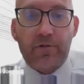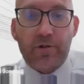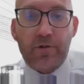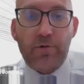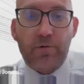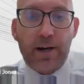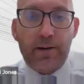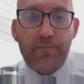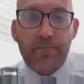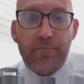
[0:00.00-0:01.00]

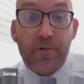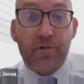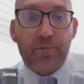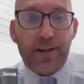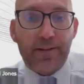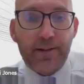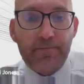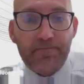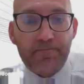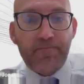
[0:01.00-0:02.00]
for the
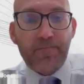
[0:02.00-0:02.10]
spending,